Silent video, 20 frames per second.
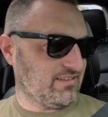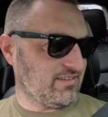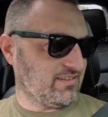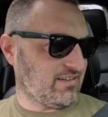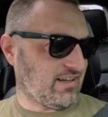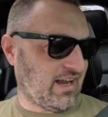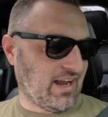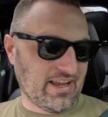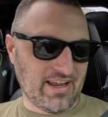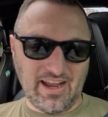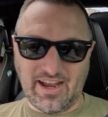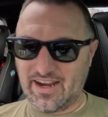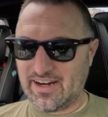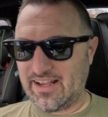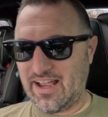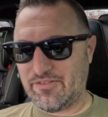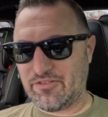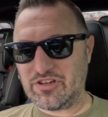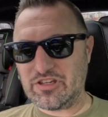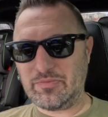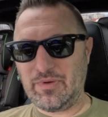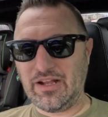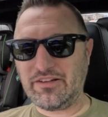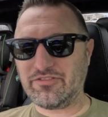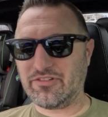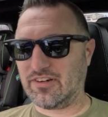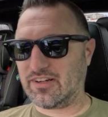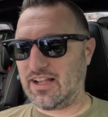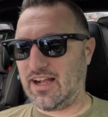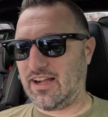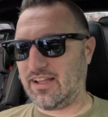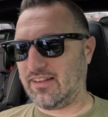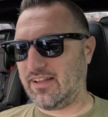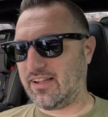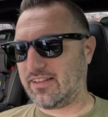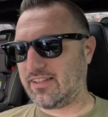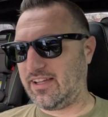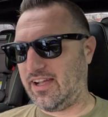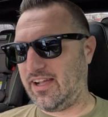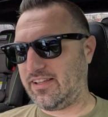I gotta have respect for a guy
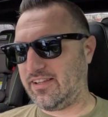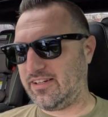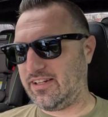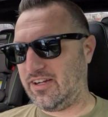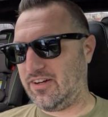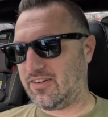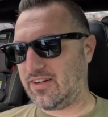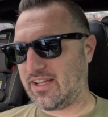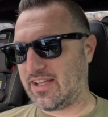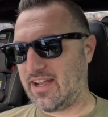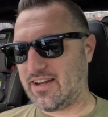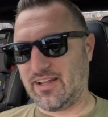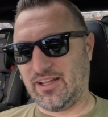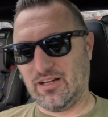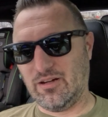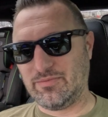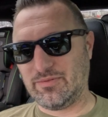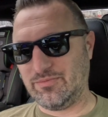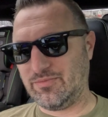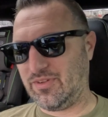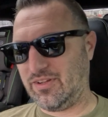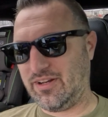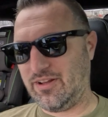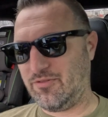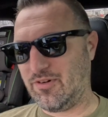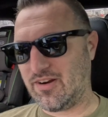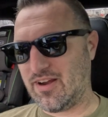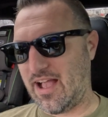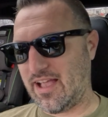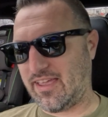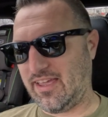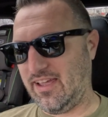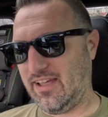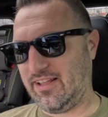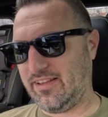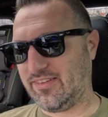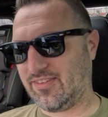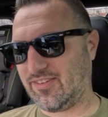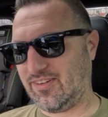like that, you know, and I gotta help him anywhere I can.